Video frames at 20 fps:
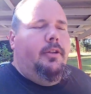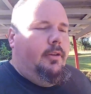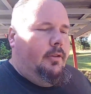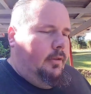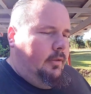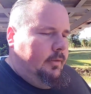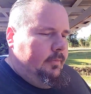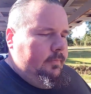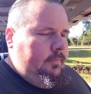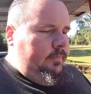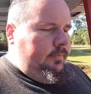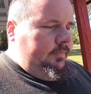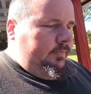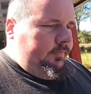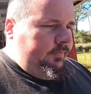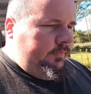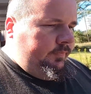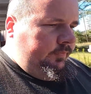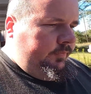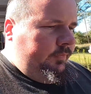done
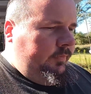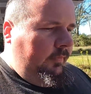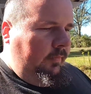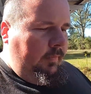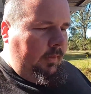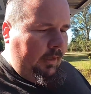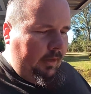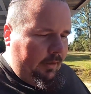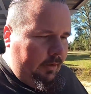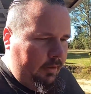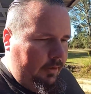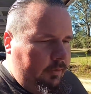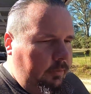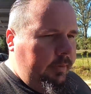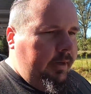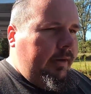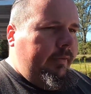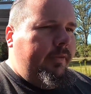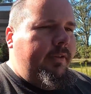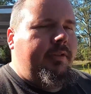
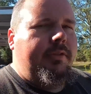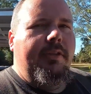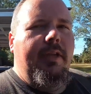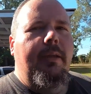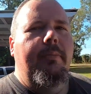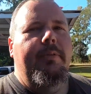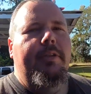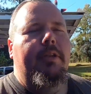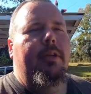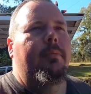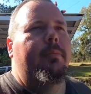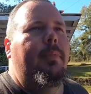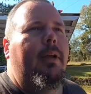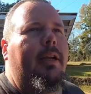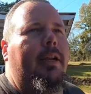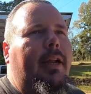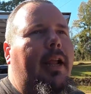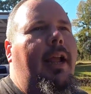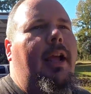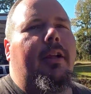whenever it's time to come
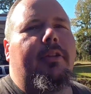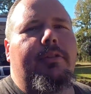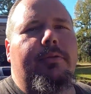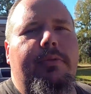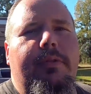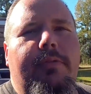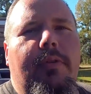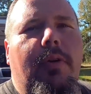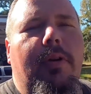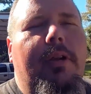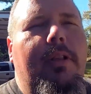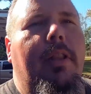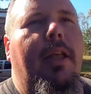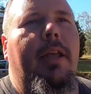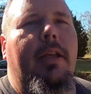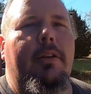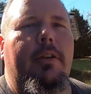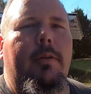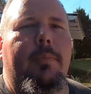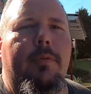back out. So we've already
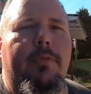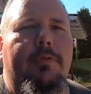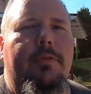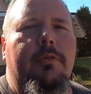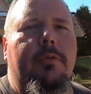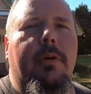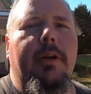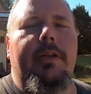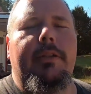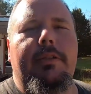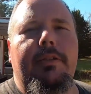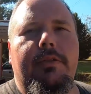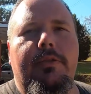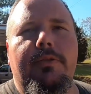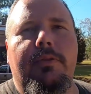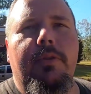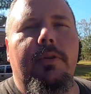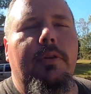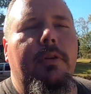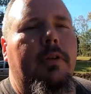lined up a few races
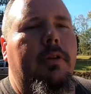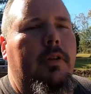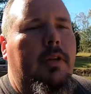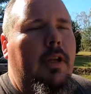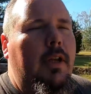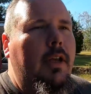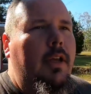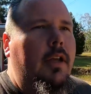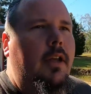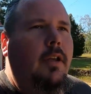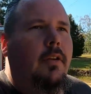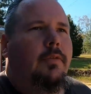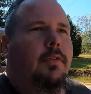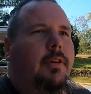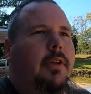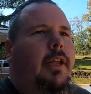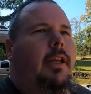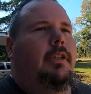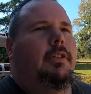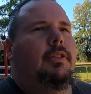for
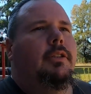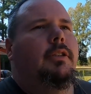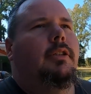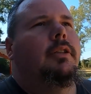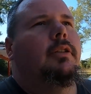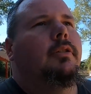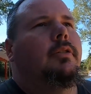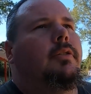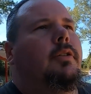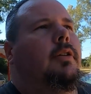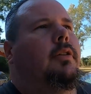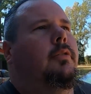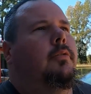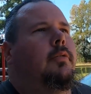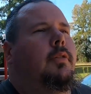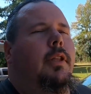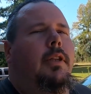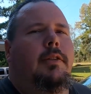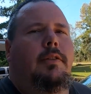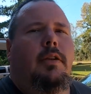next year, so
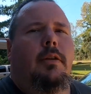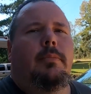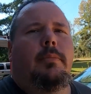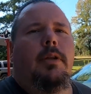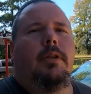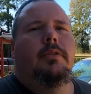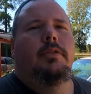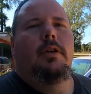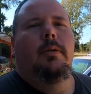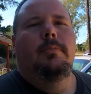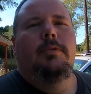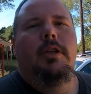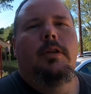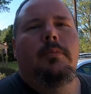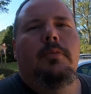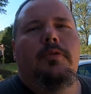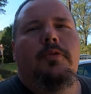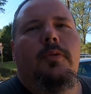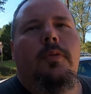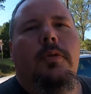unless something else comes up
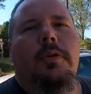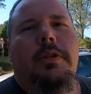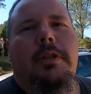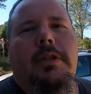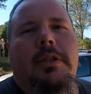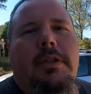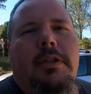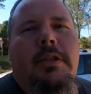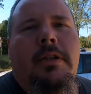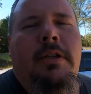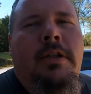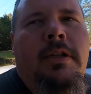before then.